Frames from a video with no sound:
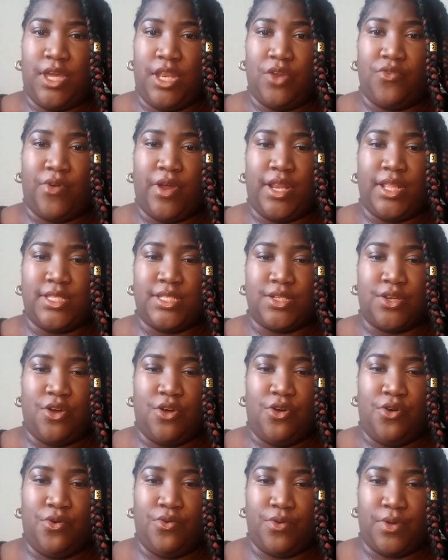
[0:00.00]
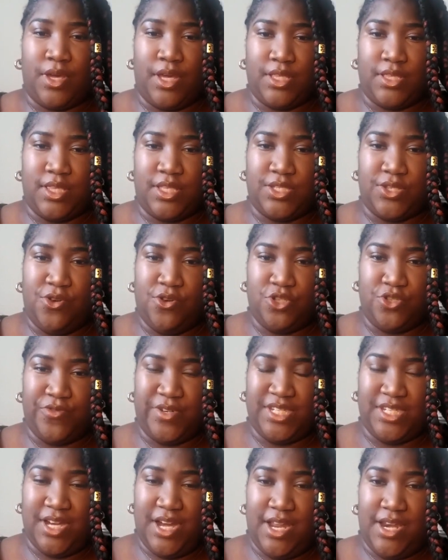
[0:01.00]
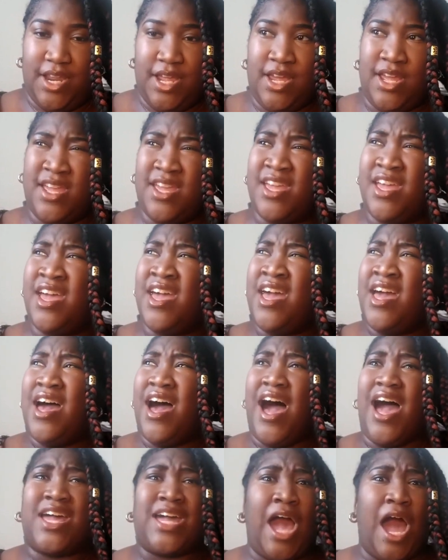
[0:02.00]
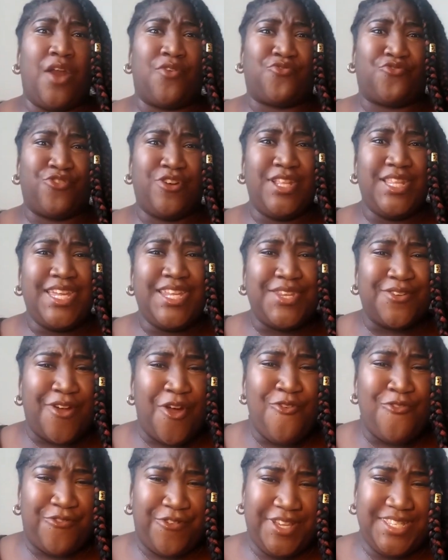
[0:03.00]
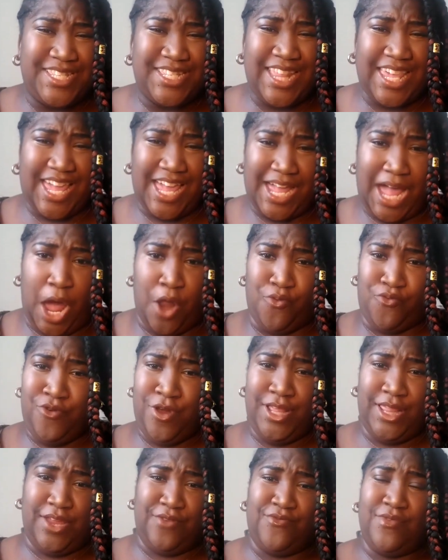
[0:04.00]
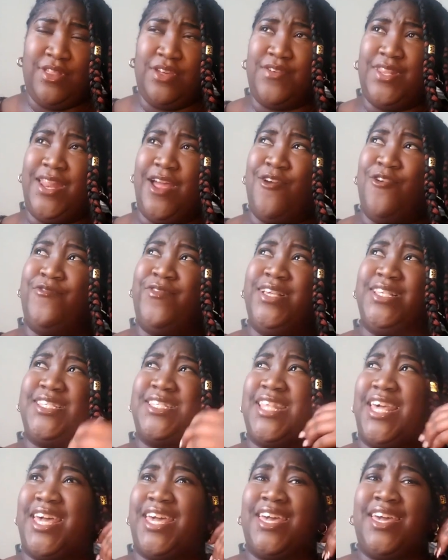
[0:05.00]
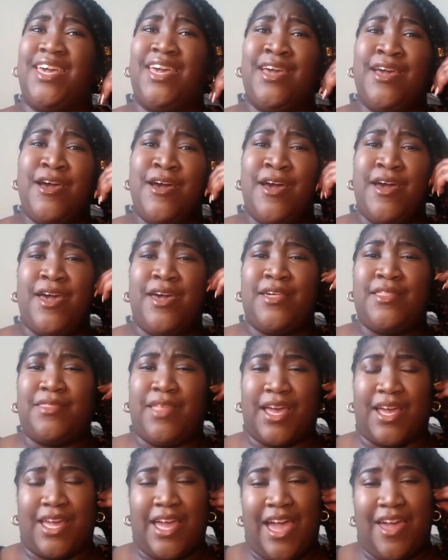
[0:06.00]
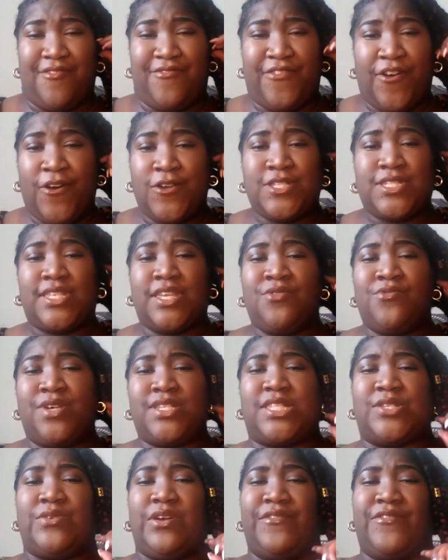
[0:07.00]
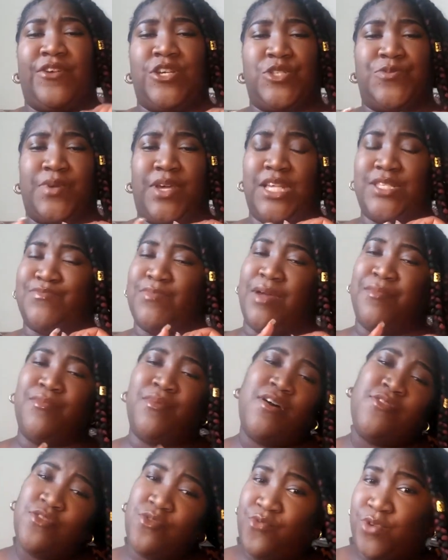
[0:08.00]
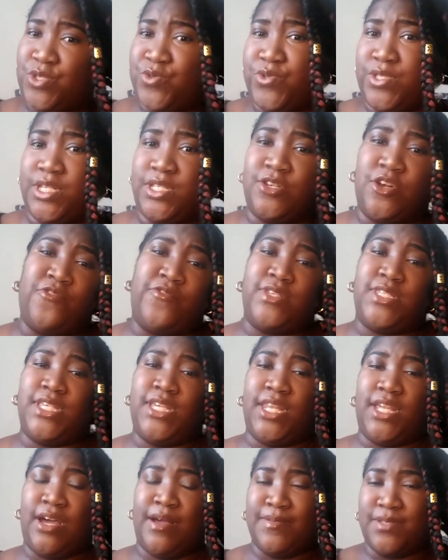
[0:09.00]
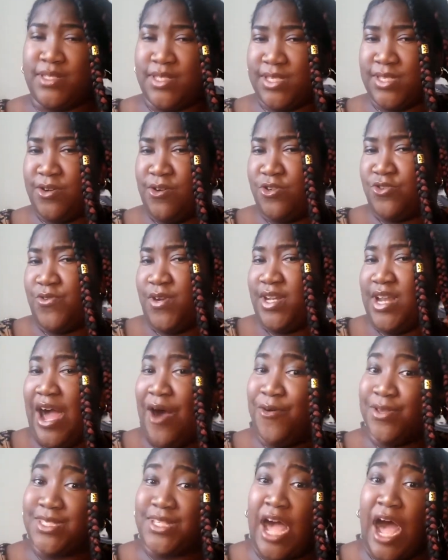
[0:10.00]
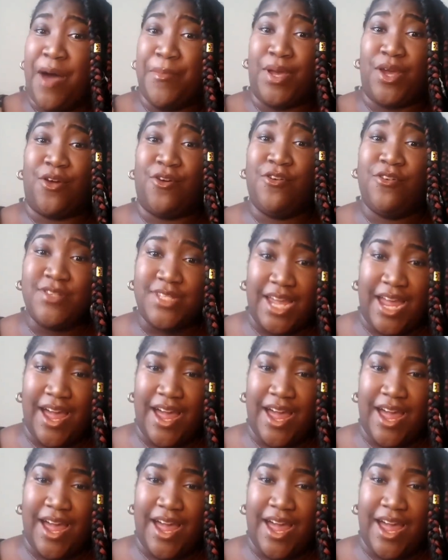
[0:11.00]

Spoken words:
getting ready to go get the surgery done, I got really nervous. Like, I got really, really nervous. Like at first it was the reverse because my mother was really nervous leading up to the surgery and I was calming her